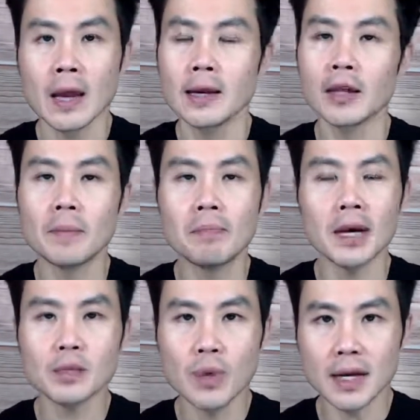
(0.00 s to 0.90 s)
Now, the
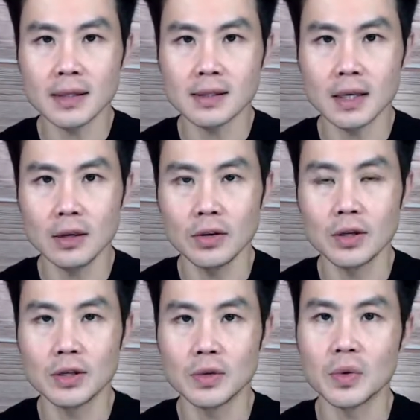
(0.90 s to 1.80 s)
best practice that you can
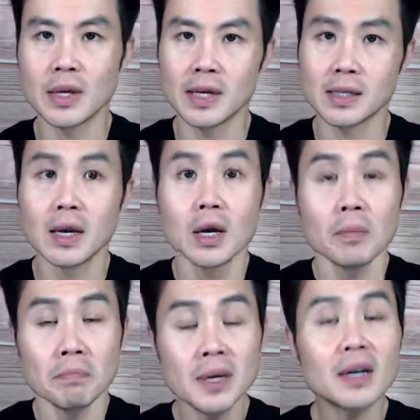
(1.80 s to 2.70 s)
do is
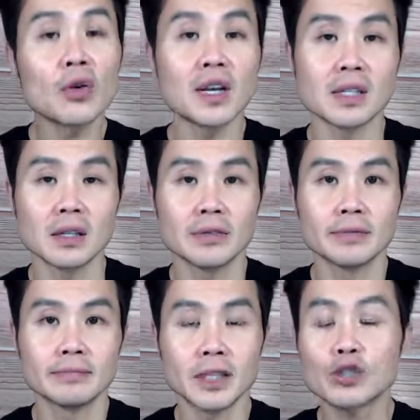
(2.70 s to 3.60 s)
be aggressive,
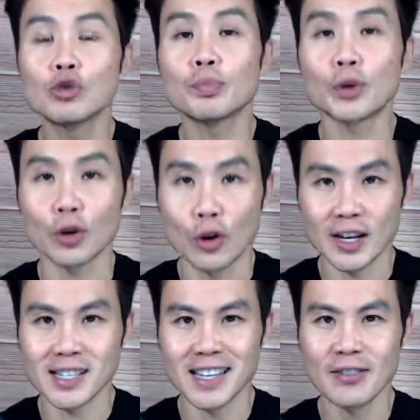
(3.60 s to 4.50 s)
not super
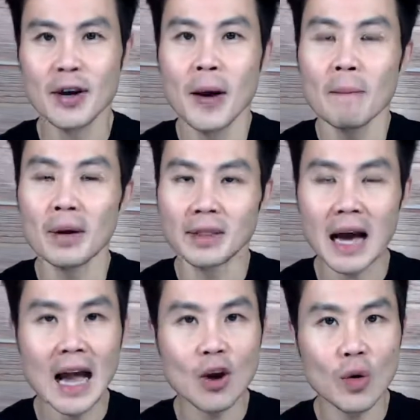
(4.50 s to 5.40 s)
aggressive, but the
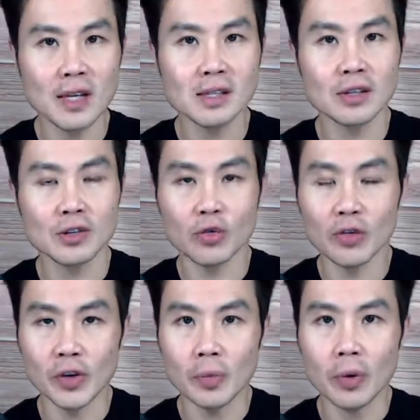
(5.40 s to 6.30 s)
iOS, there's a
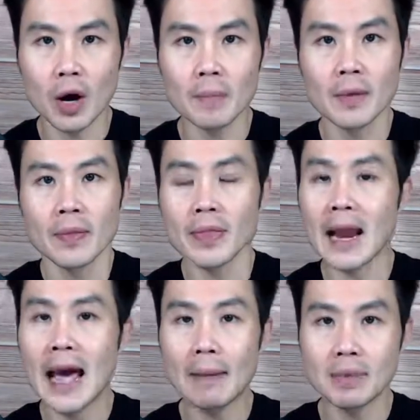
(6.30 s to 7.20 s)
review prompt that
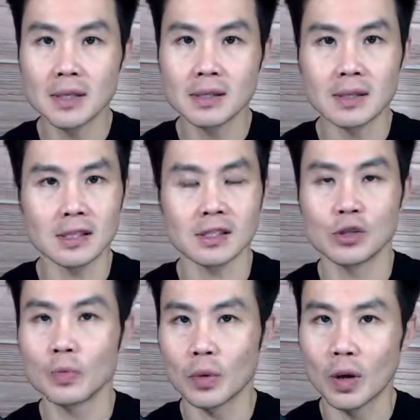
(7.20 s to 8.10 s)
happens. It's
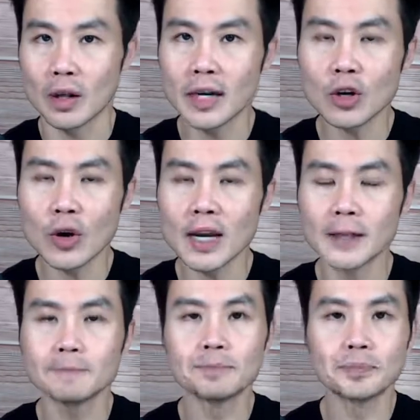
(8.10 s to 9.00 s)
super well
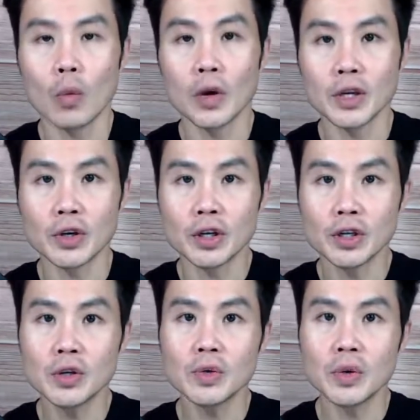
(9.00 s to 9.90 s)
integrated. And what you can
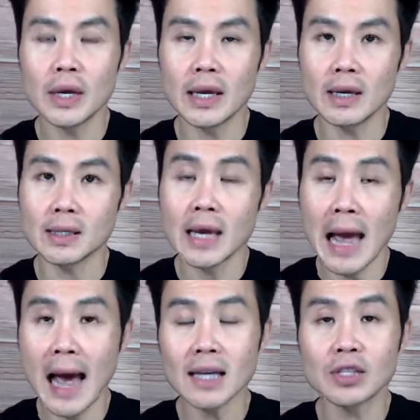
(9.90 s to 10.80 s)
do is
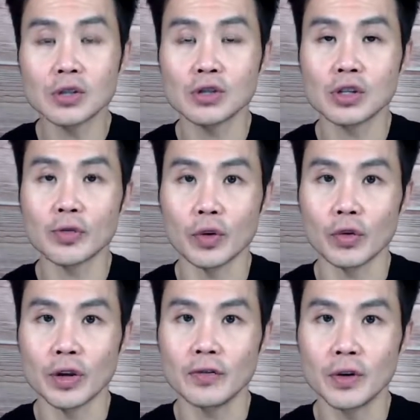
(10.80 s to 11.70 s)
ask users for a
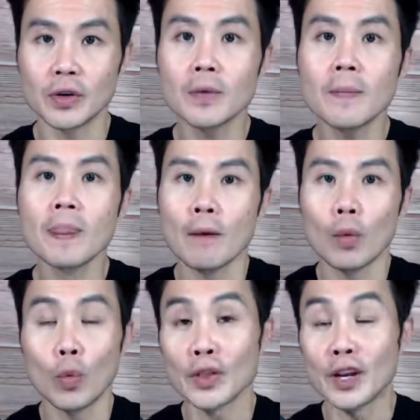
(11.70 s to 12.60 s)
review
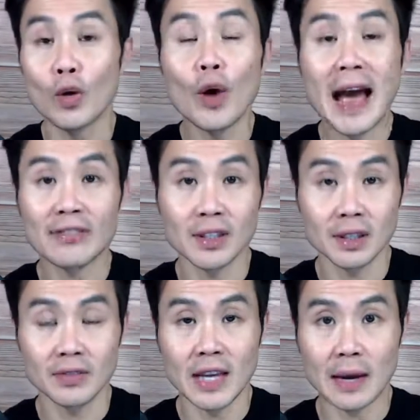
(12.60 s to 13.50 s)
where they don't have to
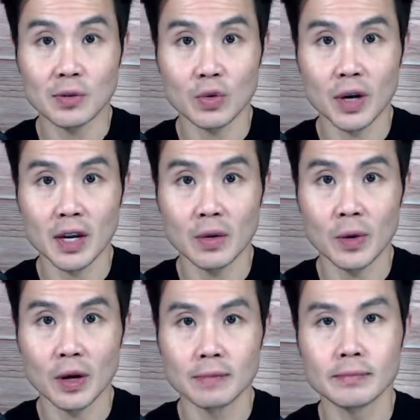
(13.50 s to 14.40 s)
leave the App Store
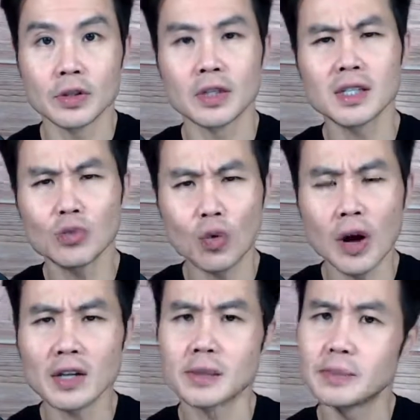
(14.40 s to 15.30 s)
anymore. So it does
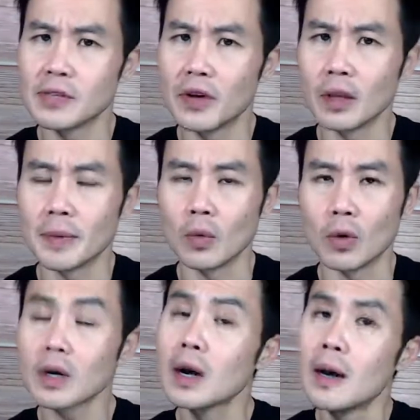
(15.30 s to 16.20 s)
require some development
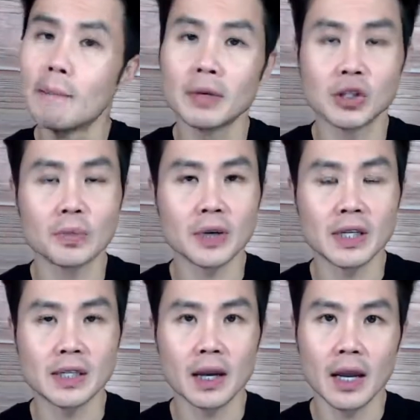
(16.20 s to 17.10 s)
work, but super
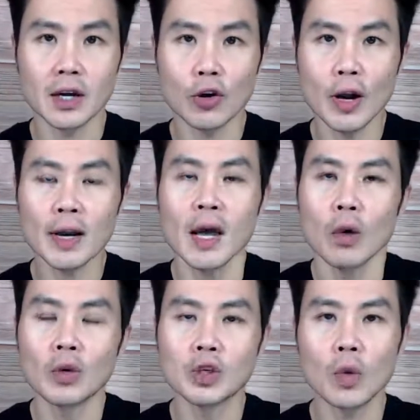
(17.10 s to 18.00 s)
easy to integrate.
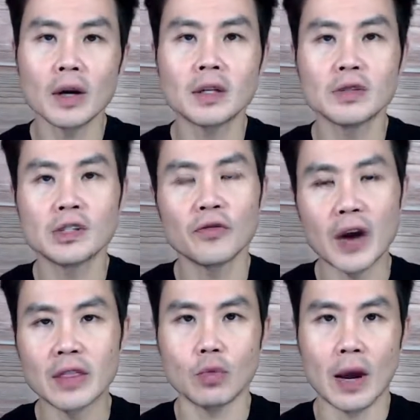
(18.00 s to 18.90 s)
And what you want to do is
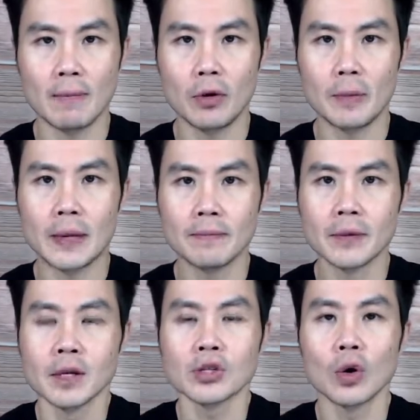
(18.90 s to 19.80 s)
find the right moment.
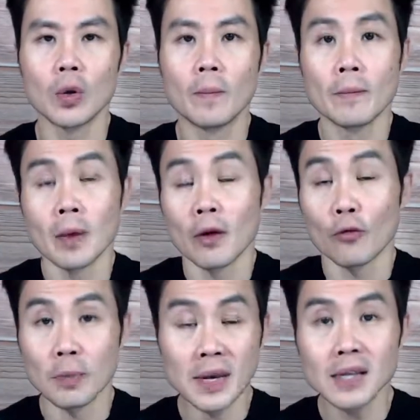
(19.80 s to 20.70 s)
So
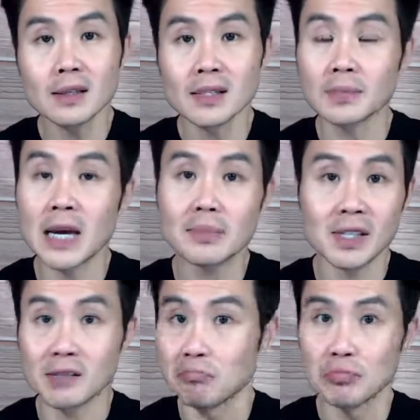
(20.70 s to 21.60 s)
for me, sometimes
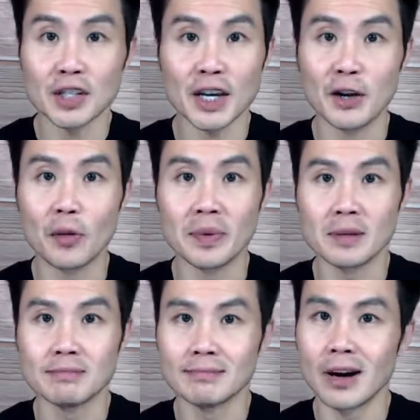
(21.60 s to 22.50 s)
it's second open.
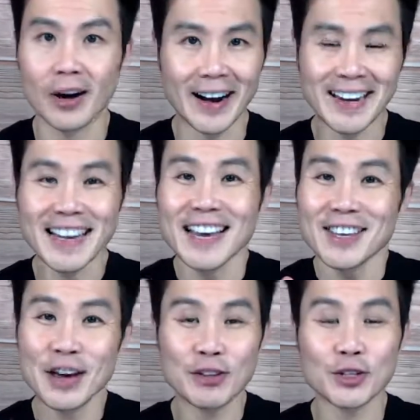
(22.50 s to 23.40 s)
All right.
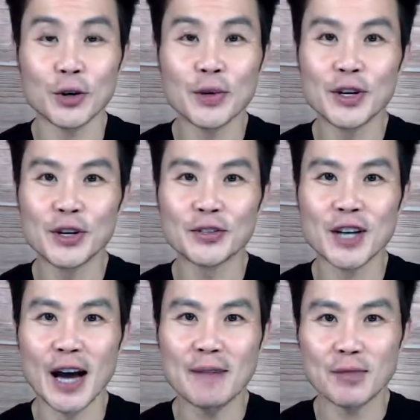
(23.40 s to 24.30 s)
You have a short window of
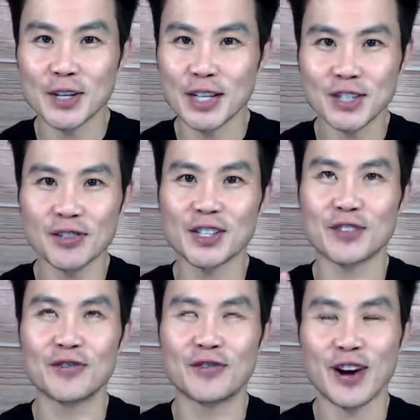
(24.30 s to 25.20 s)
time. Retention rates are
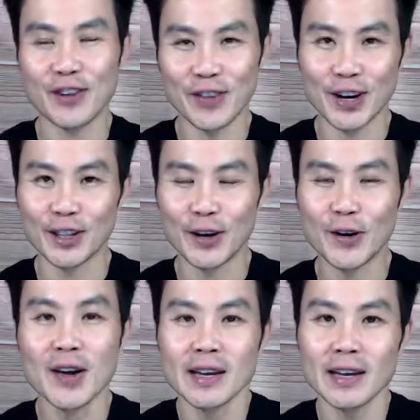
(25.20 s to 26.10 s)
very, very low.
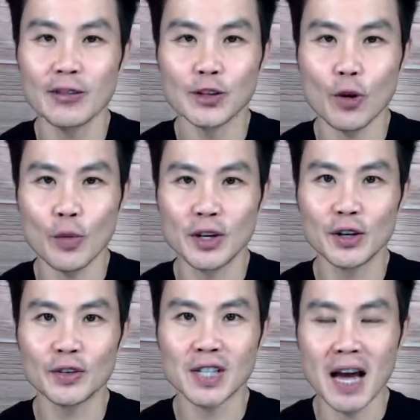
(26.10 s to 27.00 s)
You have a short window
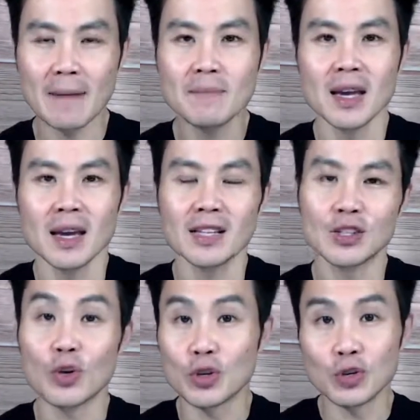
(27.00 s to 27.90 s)
of time. And
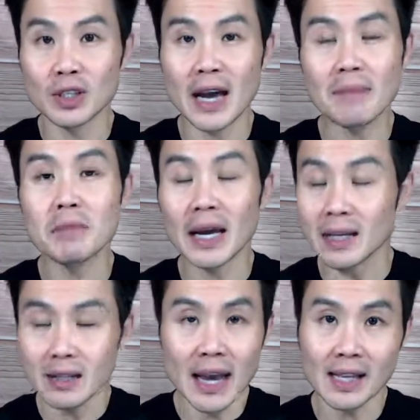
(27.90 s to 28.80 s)
so usually I'm like,
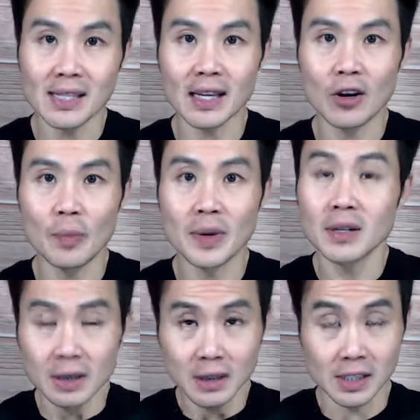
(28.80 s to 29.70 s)
hey, second open,
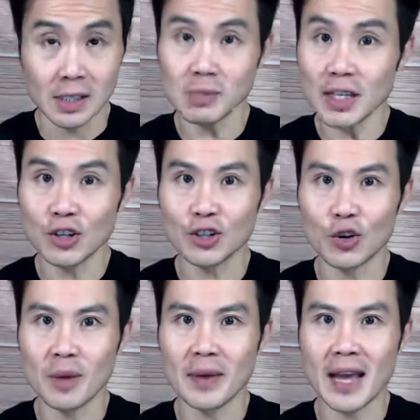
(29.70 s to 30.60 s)
seems like you're
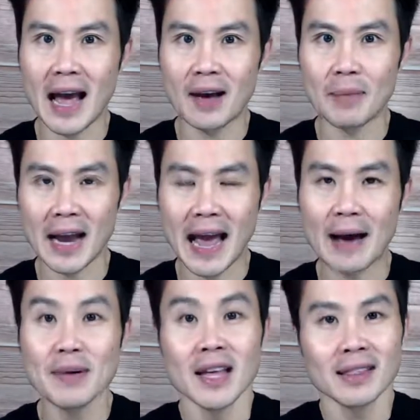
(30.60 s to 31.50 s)
enjoying my
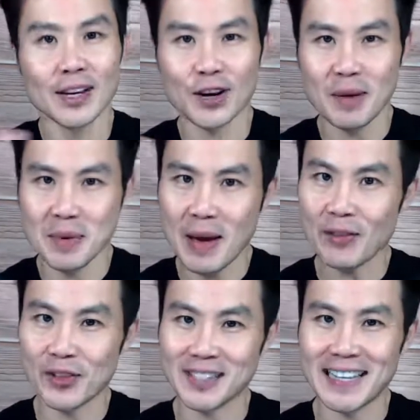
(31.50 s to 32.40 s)
app, that you're coming back
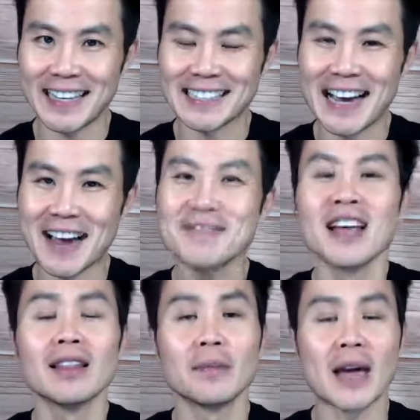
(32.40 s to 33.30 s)
for the second time.
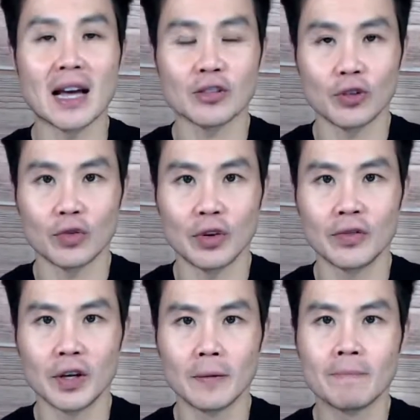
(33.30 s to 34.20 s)
Let me ask for the
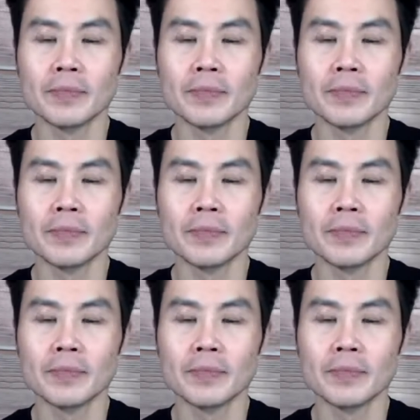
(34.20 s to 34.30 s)
review.